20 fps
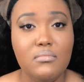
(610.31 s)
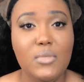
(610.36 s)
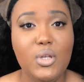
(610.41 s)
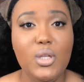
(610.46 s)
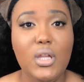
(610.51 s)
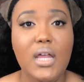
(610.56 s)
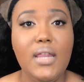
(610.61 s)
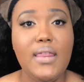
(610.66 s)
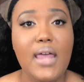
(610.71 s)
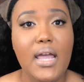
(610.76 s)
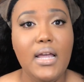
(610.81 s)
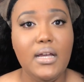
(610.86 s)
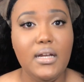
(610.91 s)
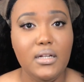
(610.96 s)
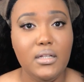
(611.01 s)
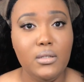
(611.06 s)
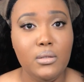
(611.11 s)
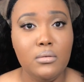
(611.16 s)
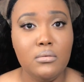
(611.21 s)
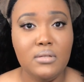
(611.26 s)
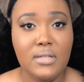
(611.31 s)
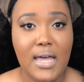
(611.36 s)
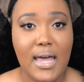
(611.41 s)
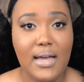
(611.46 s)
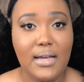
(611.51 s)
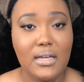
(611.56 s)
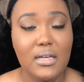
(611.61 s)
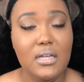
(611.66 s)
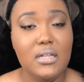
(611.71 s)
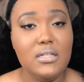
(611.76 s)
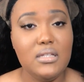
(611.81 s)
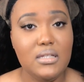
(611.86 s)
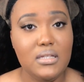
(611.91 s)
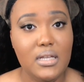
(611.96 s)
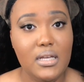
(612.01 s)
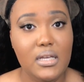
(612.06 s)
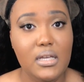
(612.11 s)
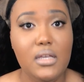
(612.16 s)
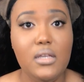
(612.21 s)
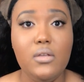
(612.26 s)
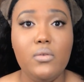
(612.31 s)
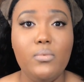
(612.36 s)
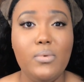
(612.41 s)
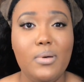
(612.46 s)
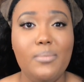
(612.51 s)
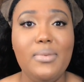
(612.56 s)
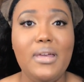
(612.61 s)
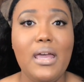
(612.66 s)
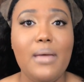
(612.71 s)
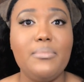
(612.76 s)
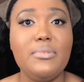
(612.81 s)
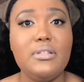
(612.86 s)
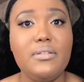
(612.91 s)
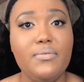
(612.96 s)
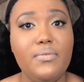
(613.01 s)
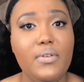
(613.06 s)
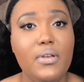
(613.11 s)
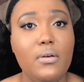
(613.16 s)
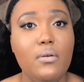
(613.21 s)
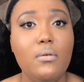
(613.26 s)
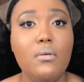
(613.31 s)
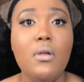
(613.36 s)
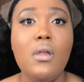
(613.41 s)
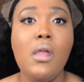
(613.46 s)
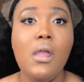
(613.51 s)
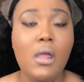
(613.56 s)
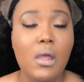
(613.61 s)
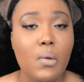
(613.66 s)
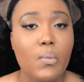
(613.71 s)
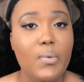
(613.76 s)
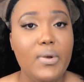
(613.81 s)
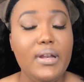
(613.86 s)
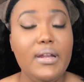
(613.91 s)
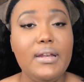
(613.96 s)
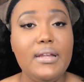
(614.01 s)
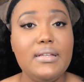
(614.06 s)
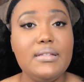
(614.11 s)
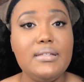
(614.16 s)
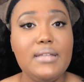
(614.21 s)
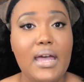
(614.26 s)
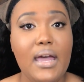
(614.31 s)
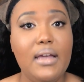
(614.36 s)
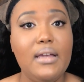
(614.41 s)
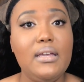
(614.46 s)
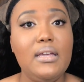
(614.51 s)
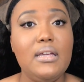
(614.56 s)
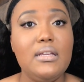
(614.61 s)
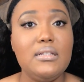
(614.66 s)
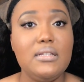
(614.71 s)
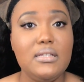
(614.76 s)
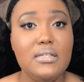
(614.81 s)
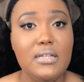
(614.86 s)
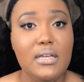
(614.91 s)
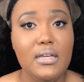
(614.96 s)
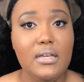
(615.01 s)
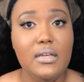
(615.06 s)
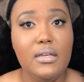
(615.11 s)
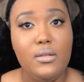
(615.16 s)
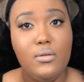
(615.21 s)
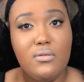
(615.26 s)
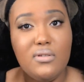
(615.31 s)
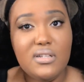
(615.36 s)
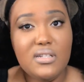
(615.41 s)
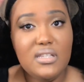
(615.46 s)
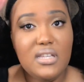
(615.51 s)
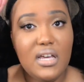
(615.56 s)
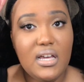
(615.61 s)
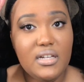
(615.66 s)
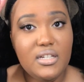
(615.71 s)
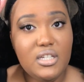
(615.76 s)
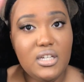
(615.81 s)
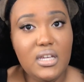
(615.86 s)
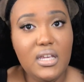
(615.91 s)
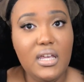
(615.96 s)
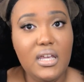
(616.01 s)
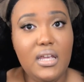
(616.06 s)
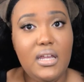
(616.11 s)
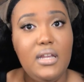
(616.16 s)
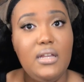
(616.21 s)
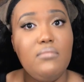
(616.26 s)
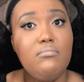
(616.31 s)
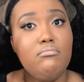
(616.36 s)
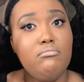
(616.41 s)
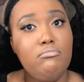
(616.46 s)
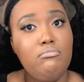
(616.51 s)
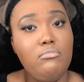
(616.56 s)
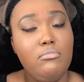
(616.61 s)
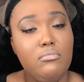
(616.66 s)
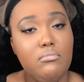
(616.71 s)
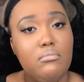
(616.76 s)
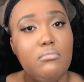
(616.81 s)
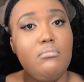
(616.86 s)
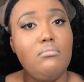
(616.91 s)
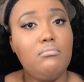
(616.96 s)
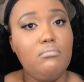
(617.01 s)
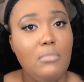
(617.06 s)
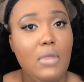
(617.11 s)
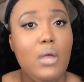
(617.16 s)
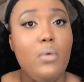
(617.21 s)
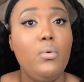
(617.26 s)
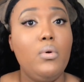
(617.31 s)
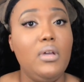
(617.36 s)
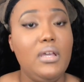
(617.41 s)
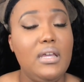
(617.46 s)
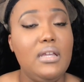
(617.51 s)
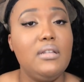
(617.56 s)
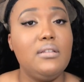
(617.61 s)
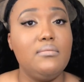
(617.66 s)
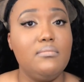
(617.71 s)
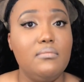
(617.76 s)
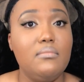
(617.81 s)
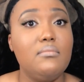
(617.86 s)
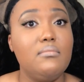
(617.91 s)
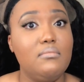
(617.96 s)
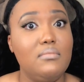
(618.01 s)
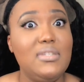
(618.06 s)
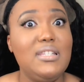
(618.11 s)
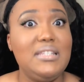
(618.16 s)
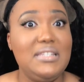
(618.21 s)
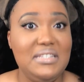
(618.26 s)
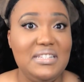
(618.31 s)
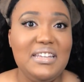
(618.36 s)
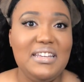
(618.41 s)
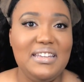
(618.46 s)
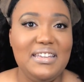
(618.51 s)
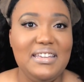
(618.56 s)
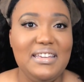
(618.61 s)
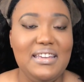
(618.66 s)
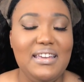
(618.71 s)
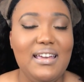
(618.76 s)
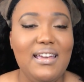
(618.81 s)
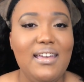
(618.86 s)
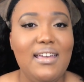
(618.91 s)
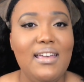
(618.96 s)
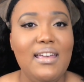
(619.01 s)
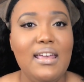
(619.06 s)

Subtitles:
you let that get a little tacky and sticky. You will be able to feel when it is tacky and sticky. You can touch it and it will get sticky.